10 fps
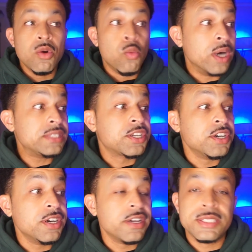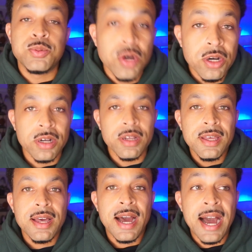What's good? It's Woog.
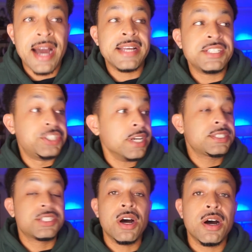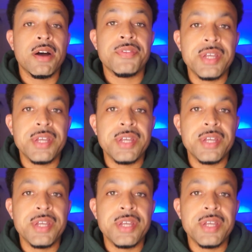I just saw